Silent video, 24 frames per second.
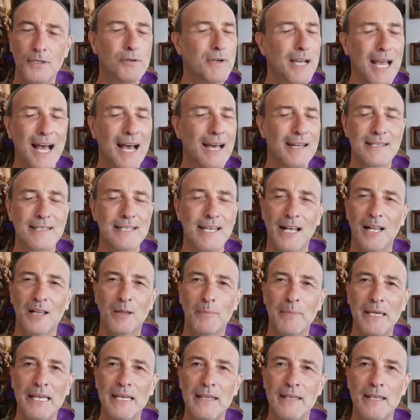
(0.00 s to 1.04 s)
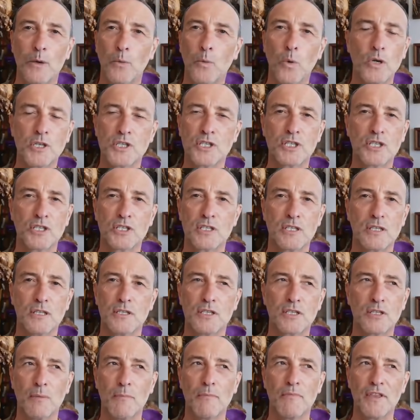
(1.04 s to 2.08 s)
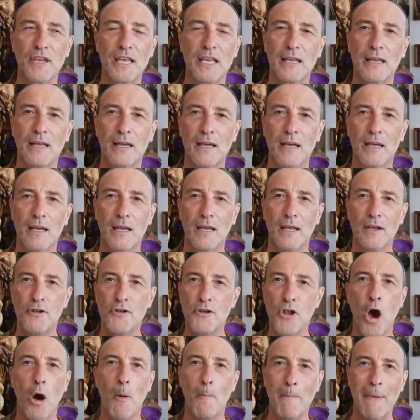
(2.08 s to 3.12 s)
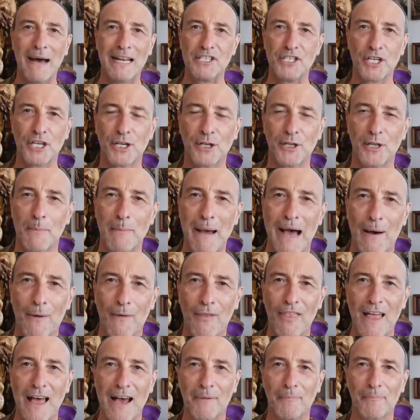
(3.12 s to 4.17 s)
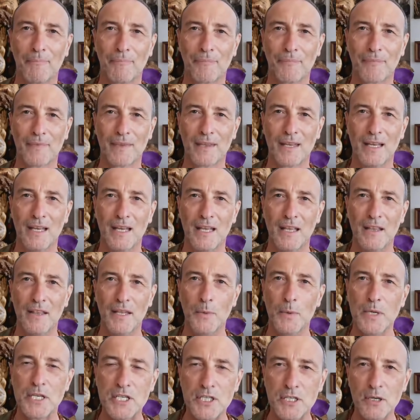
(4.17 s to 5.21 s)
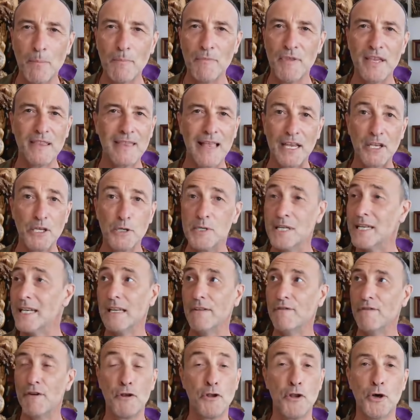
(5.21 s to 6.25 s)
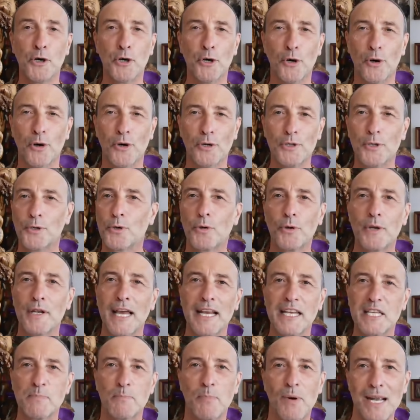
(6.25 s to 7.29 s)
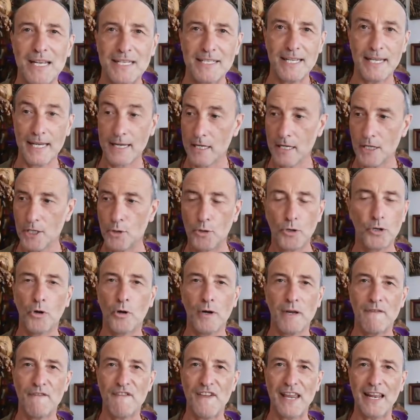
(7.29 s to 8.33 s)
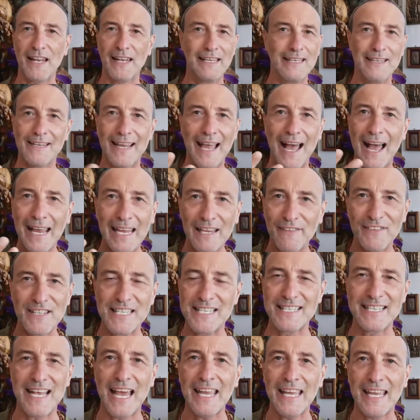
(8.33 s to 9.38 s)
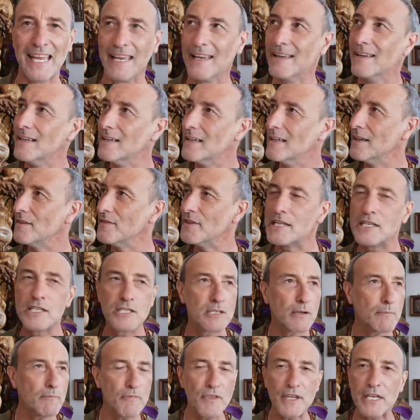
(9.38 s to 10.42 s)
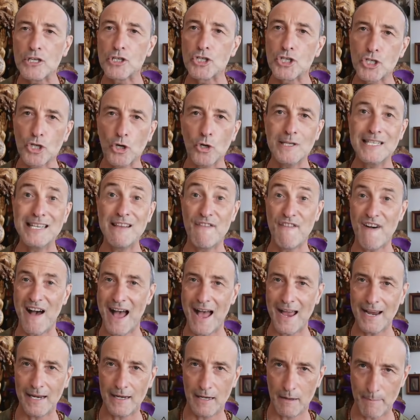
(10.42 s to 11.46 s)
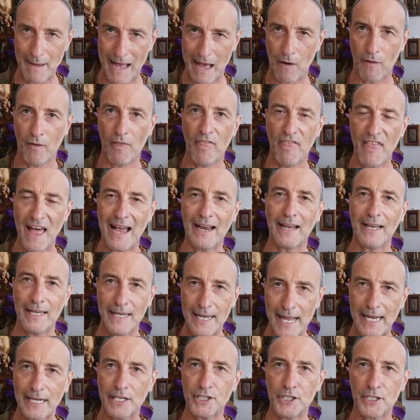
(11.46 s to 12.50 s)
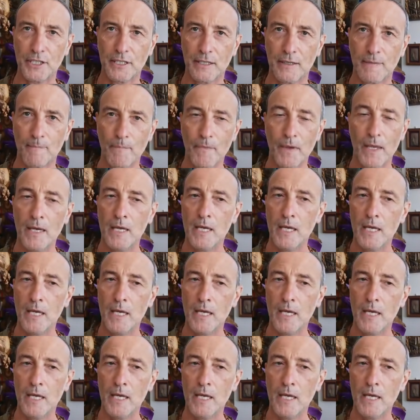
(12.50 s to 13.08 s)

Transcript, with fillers: you can't tell me there was something not magical about that. There was something that you didn't even know. You couldn't express it. You could only feel it. You can't even say it. There's something so divine about that connection